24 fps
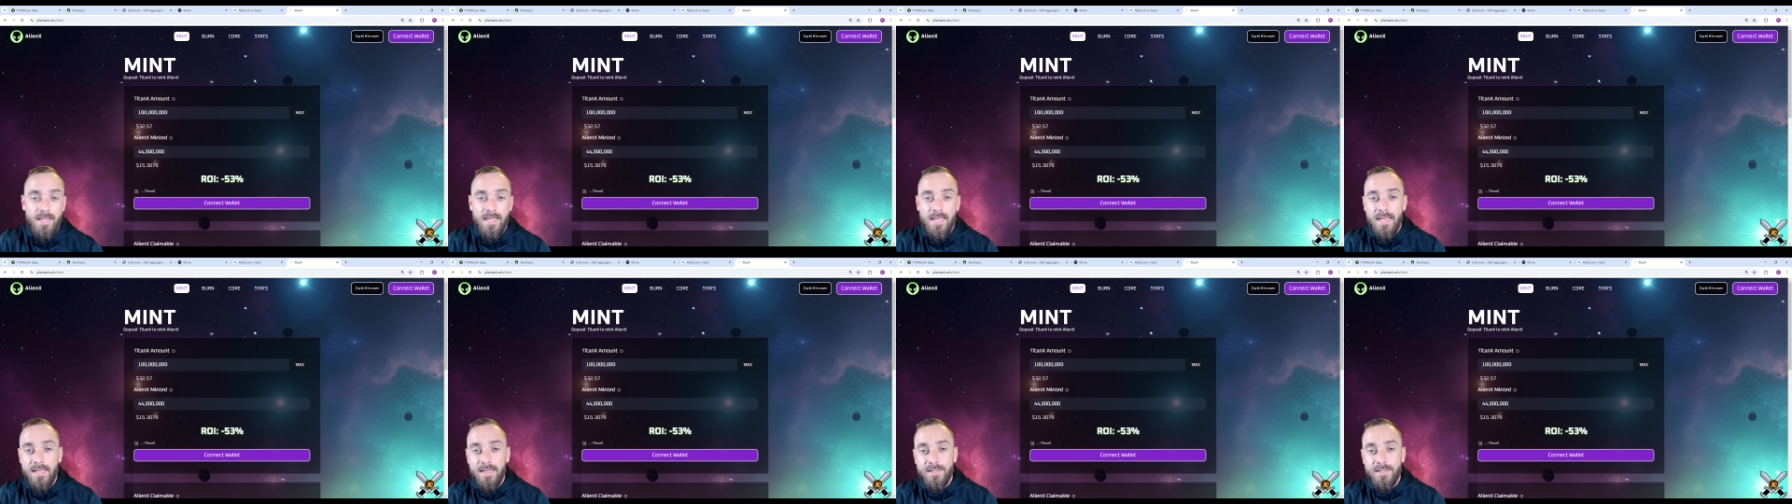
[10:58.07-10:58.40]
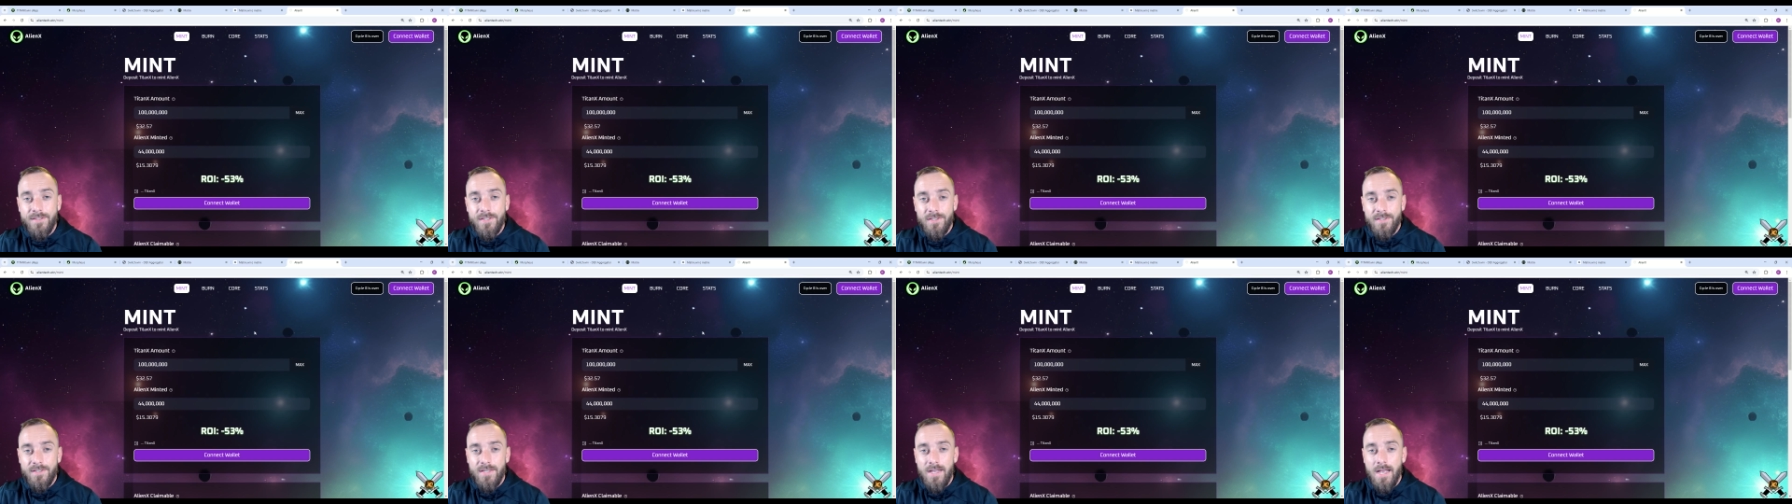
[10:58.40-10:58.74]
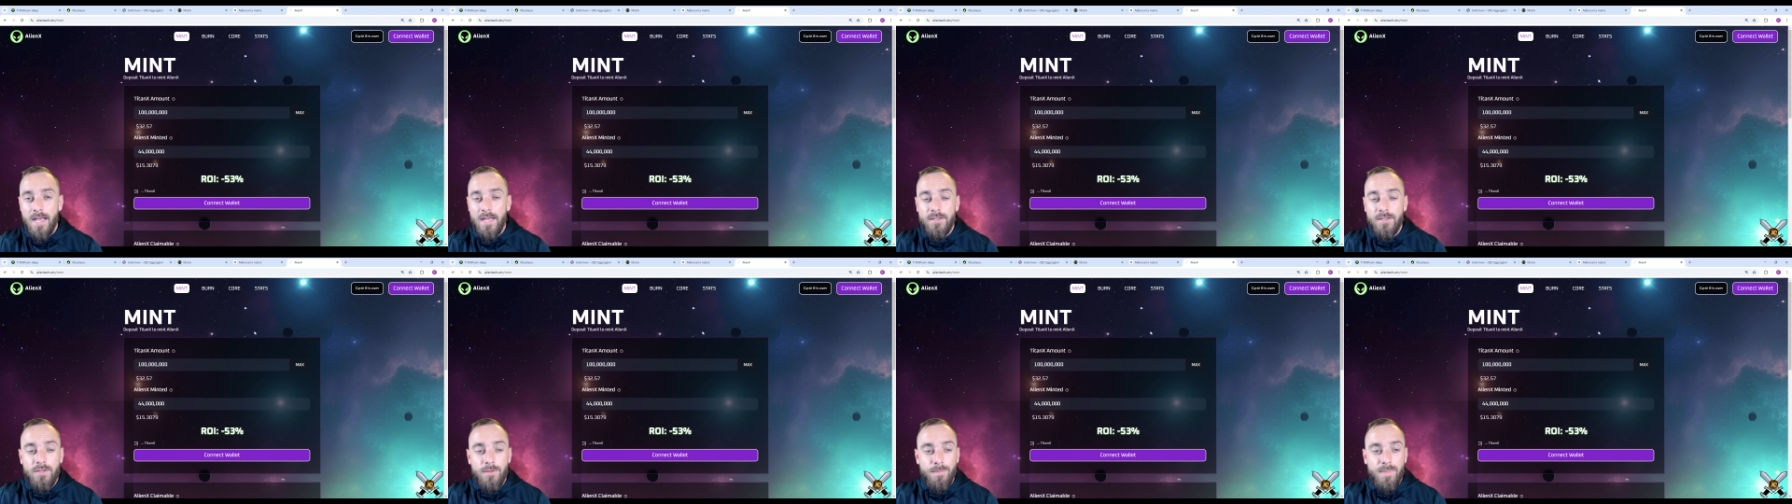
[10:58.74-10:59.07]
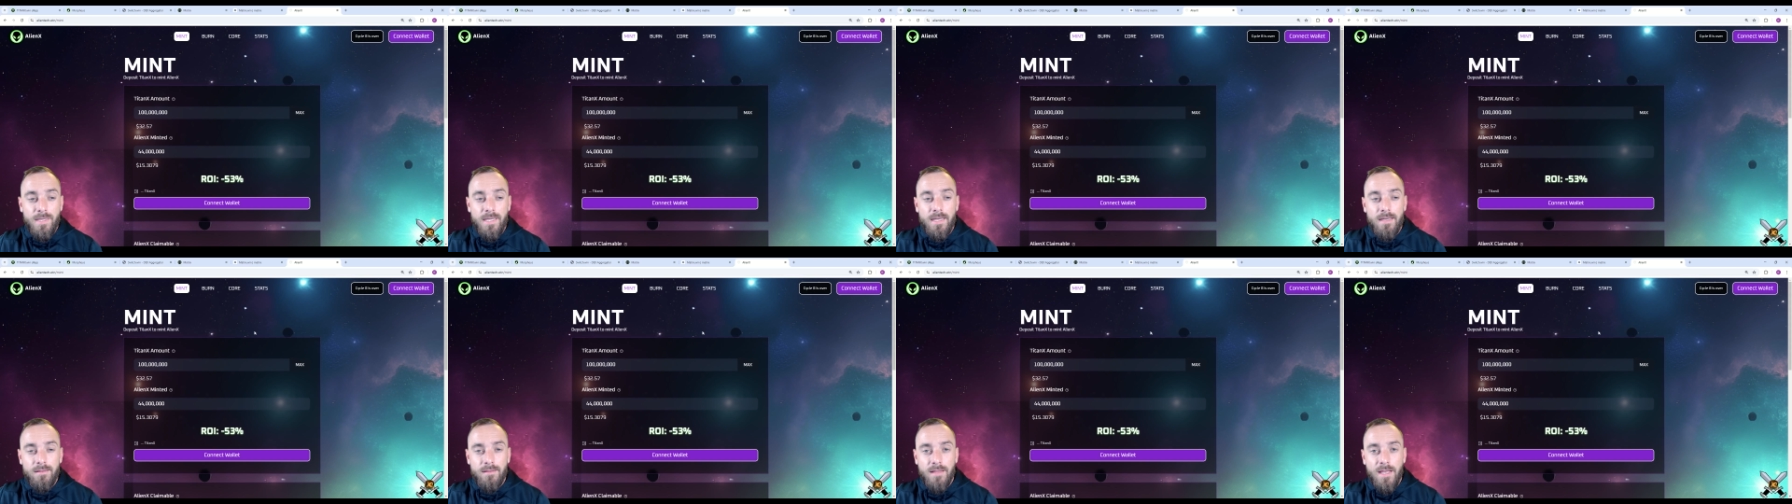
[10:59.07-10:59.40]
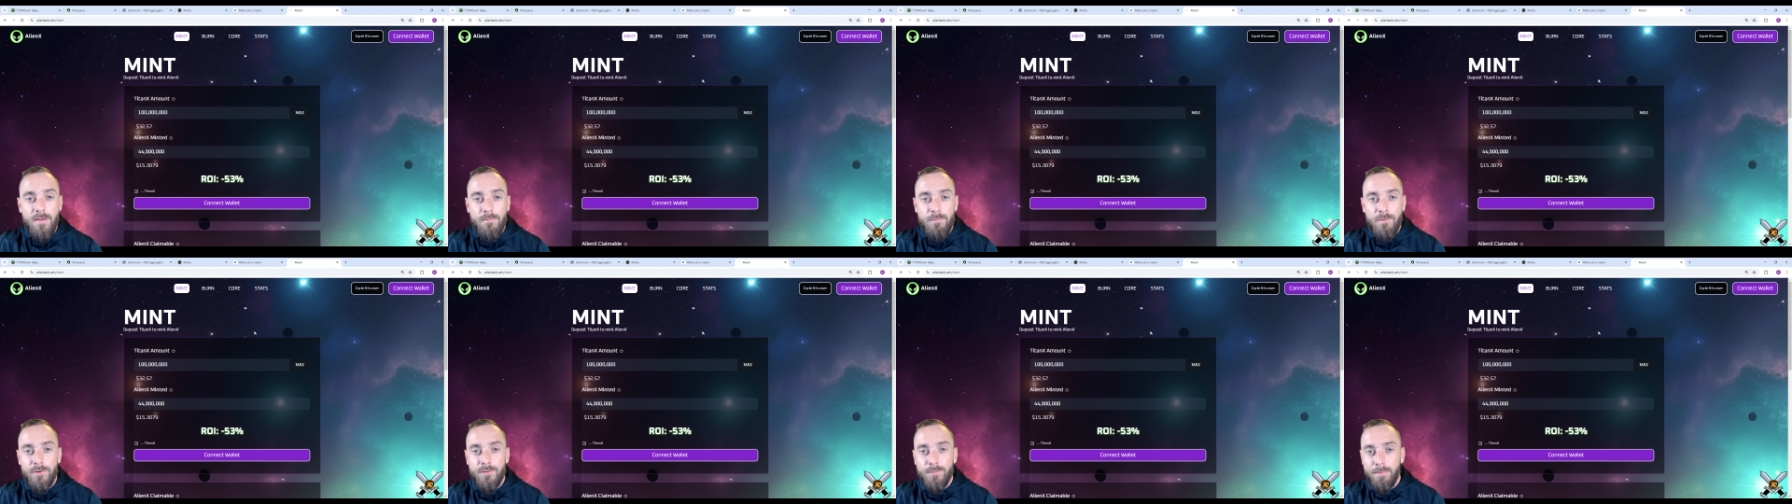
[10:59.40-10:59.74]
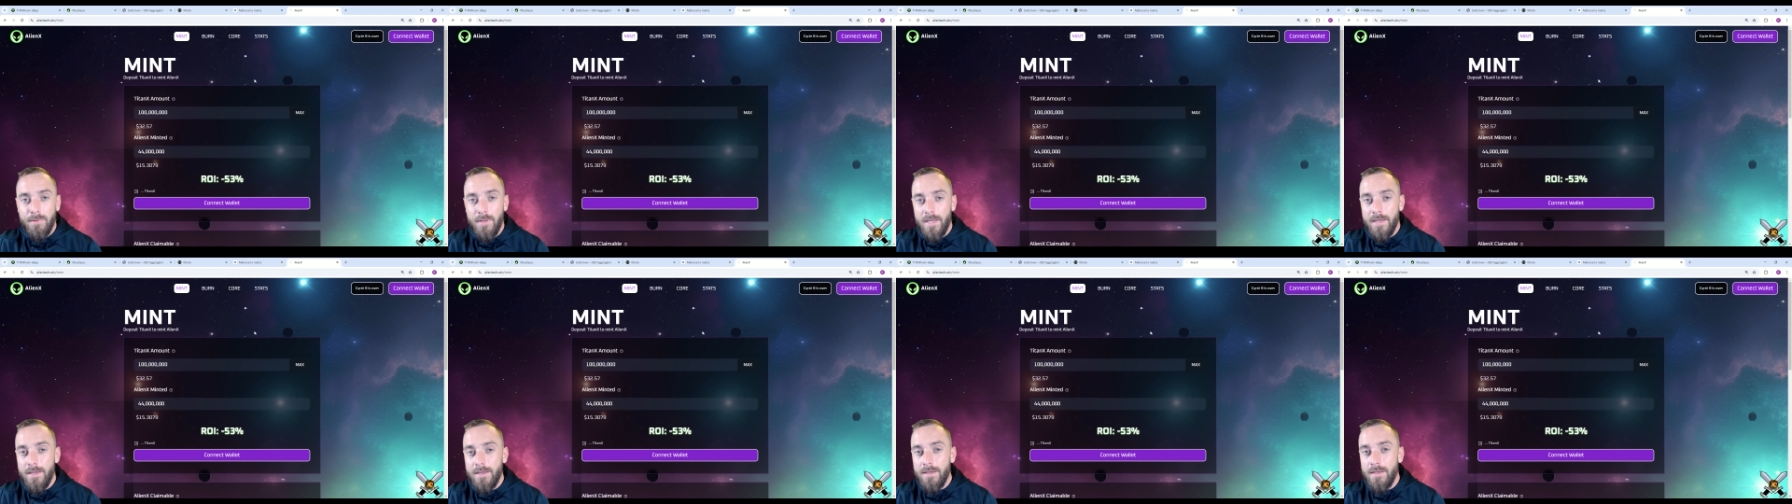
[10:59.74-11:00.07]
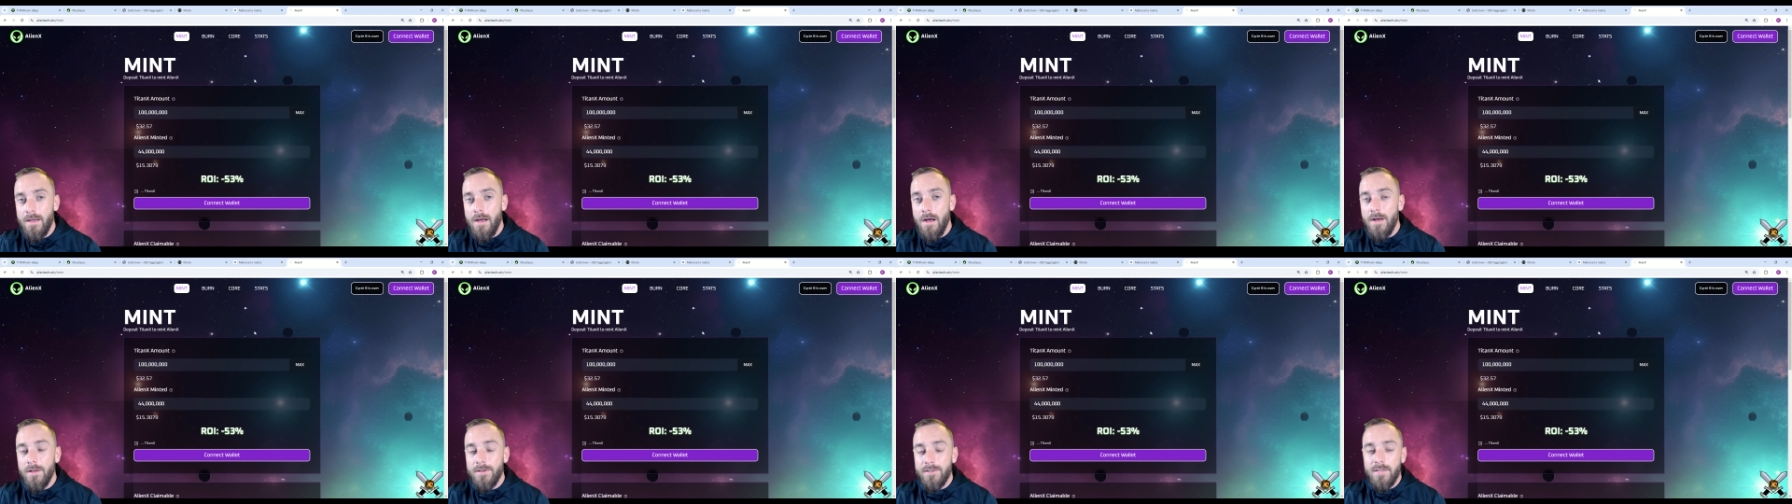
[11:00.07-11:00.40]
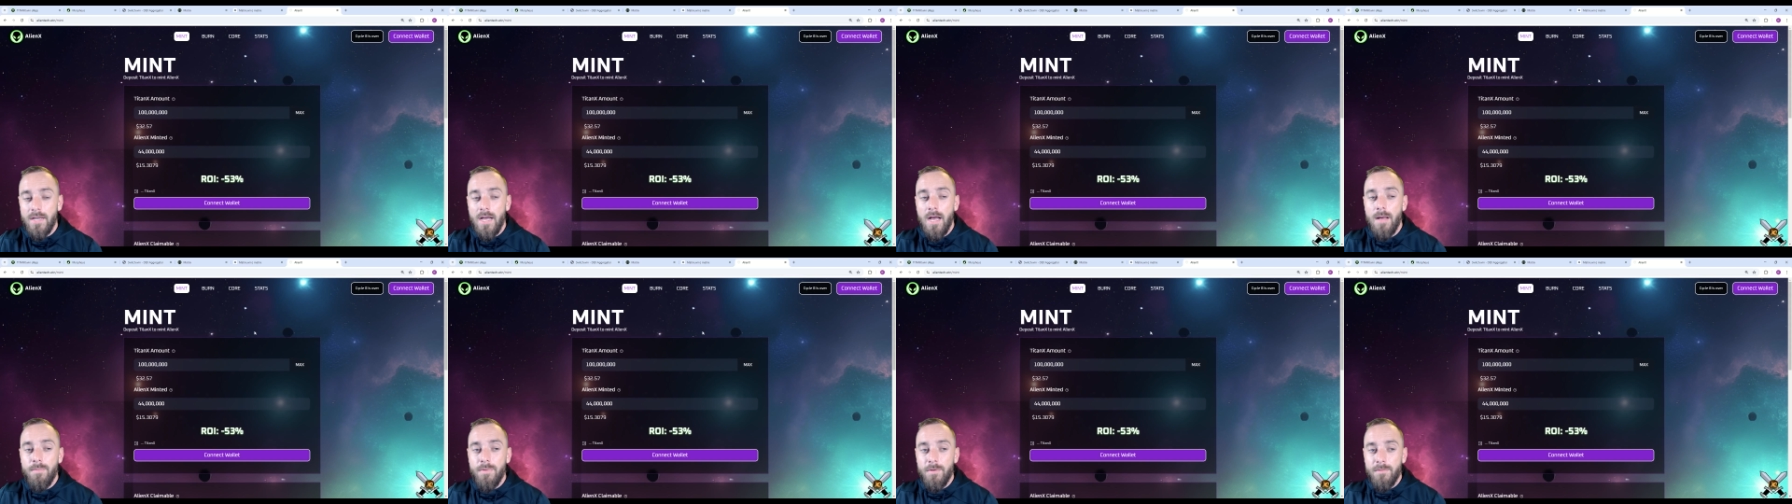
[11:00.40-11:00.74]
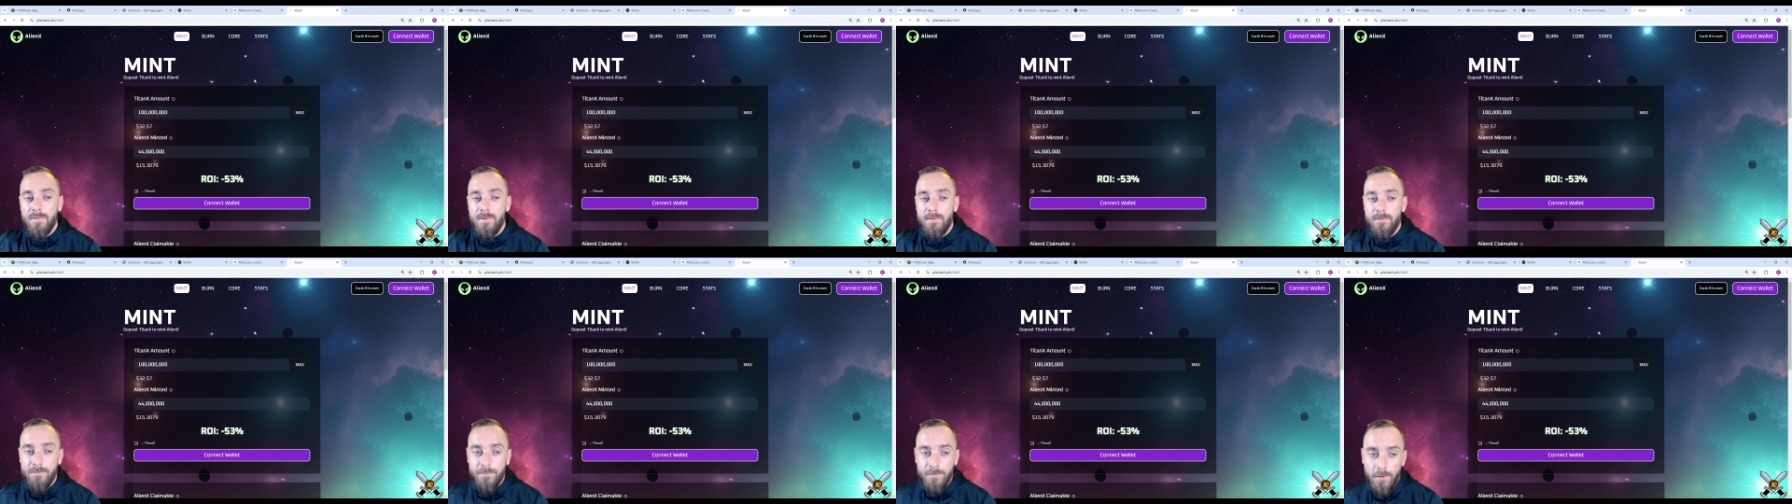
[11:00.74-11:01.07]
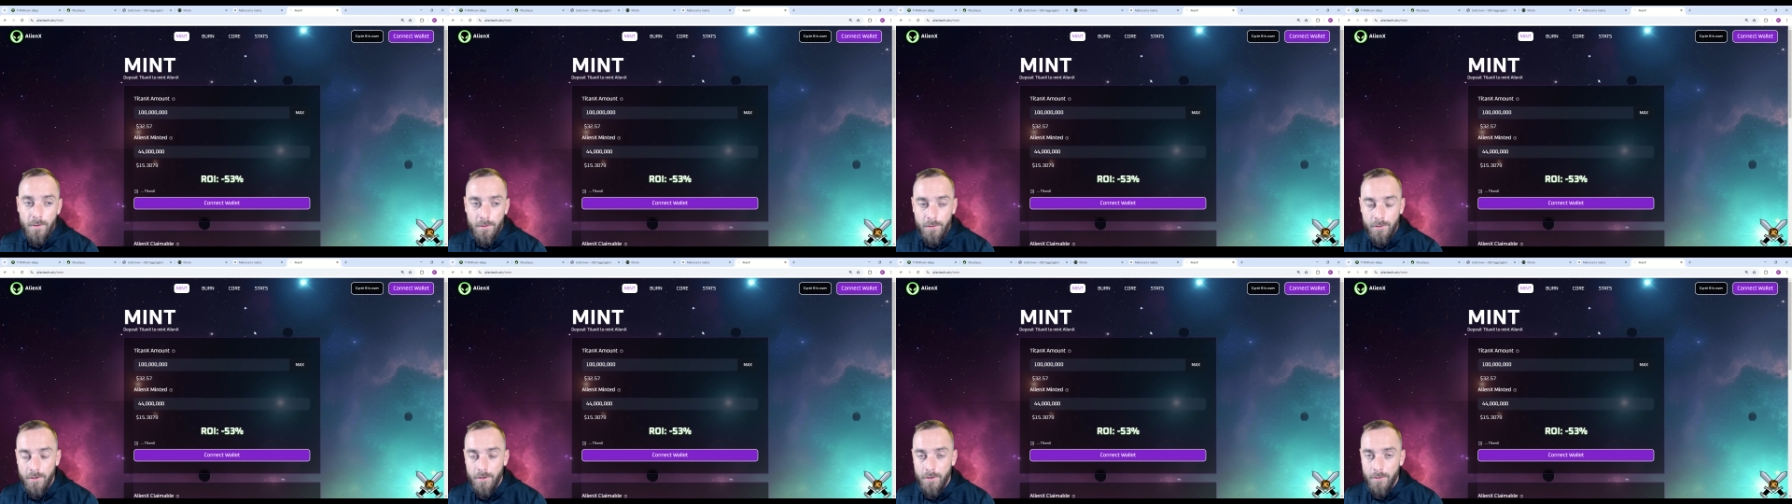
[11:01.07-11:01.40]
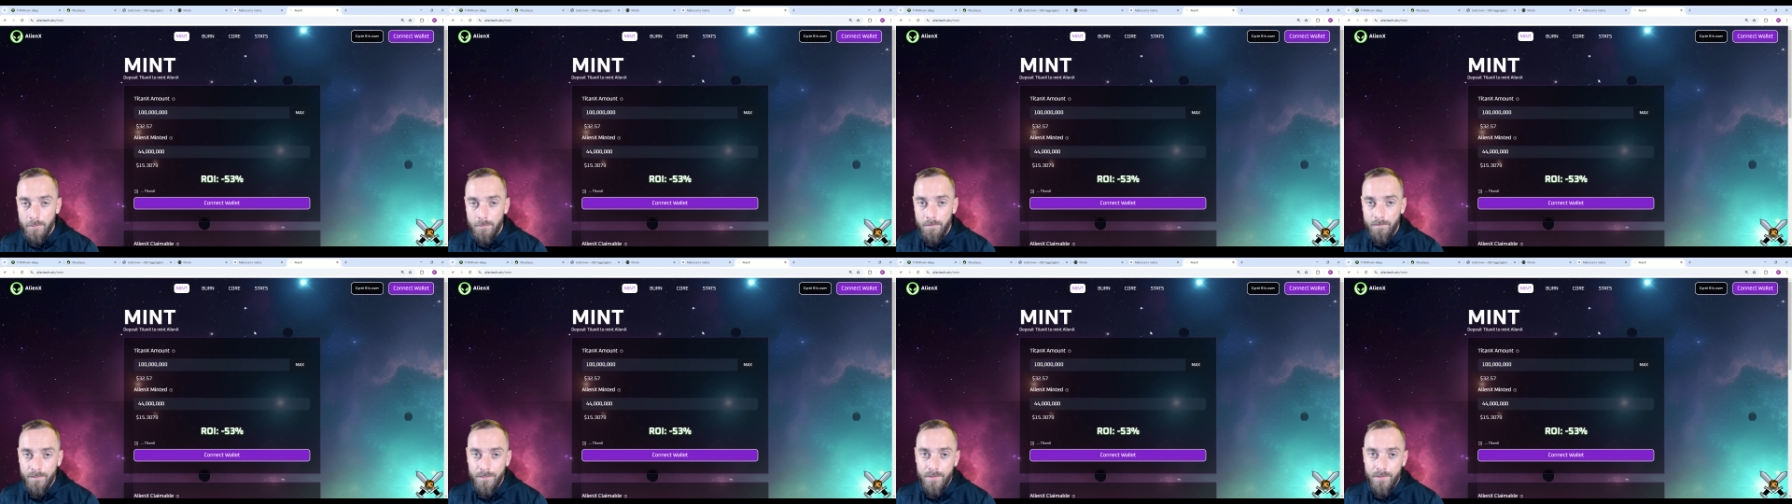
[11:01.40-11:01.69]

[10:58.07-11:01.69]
It is designed to be a leverage play on top of Inferno.